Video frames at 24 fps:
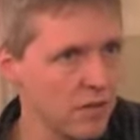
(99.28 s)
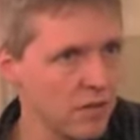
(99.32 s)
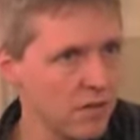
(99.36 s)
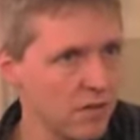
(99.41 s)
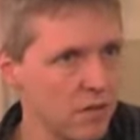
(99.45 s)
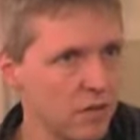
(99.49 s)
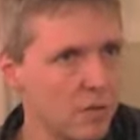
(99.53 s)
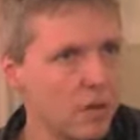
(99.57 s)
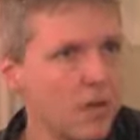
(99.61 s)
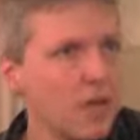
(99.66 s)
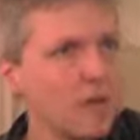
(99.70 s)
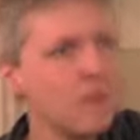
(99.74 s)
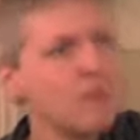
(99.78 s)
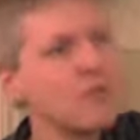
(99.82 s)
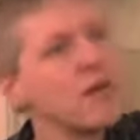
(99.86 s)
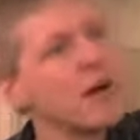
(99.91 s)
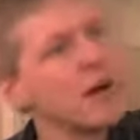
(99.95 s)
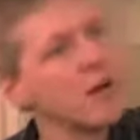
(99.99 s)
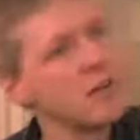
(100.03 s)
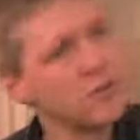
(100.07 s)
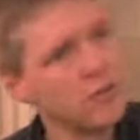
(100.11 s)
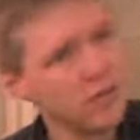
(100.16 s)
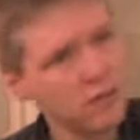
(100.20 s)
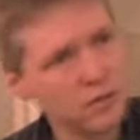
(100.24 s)
So we have
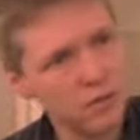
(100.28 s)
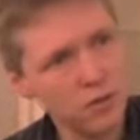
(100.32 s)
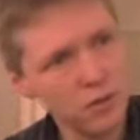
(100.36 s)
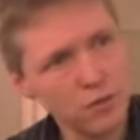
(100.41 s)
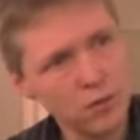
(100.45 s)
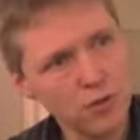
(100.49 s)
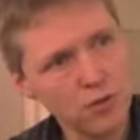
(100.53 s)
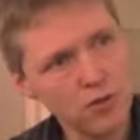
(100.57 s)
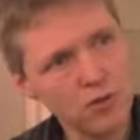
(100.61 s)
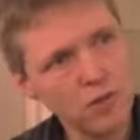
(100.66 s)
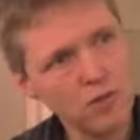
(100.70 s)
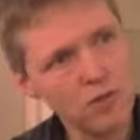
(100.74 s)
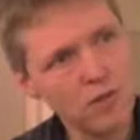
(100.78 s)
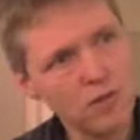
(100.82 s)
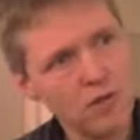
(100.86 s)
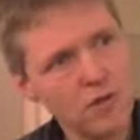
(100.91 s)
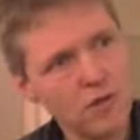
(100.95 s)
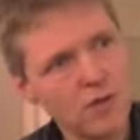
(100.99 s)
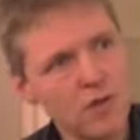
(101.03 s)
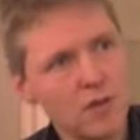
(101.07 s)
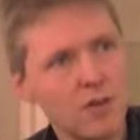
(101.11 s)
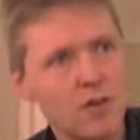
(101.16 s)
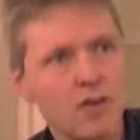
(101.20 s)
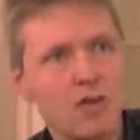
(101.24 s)
500 watts
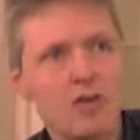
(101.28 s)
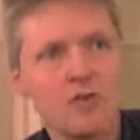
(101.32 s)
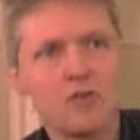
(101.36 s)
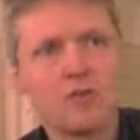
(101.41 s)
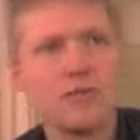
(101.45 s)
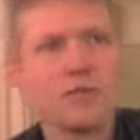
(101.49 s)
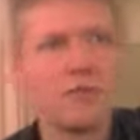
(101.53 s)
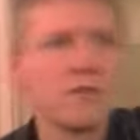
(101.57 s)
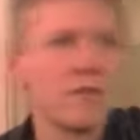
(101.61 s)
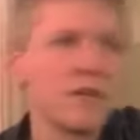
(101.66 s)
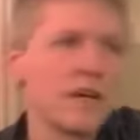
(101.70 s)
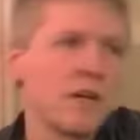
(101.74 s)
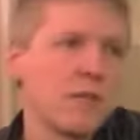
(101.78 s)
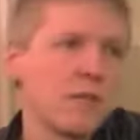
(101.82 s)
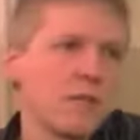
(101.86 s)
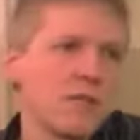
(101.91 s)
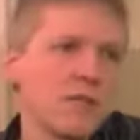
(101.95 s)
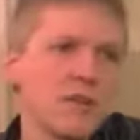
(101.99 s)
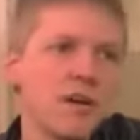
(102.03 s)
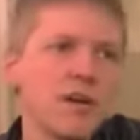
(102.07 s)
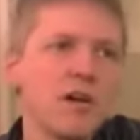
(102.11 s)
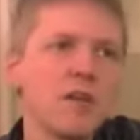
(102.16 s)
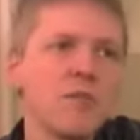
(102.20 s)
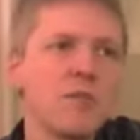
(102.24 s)
of
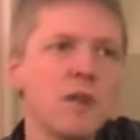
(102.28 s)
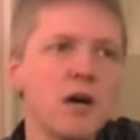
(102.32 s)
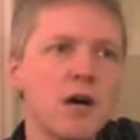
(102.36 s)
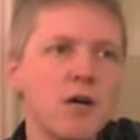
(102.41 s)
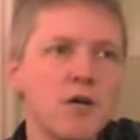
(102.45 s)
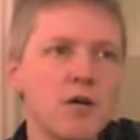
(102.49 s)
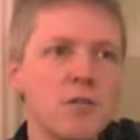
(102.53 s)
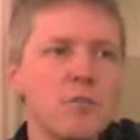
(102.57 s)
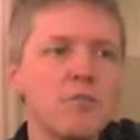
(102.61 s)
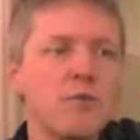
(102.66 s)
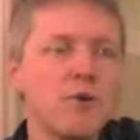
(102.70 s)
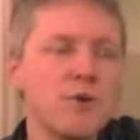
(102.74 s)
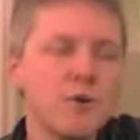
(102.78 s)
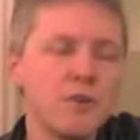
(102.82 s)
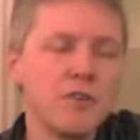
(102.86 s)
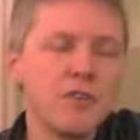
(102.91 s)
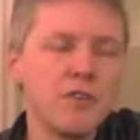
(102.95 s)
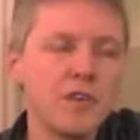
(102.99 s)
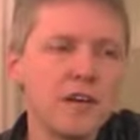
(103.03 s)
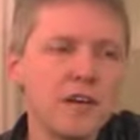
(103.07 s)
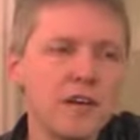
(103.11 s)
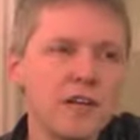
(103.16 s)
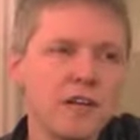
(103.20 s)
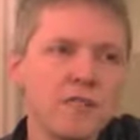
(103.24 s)
amplifier power per
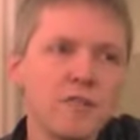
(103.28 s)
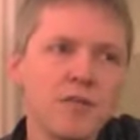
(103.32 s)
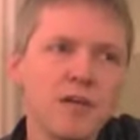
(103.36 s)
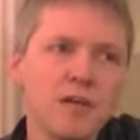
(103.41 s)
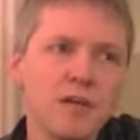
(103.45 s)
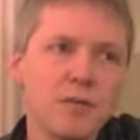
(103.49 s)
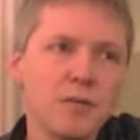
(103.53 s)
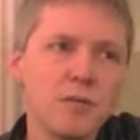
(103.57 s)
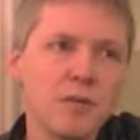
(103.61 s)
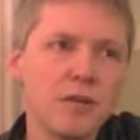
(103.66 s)
side available.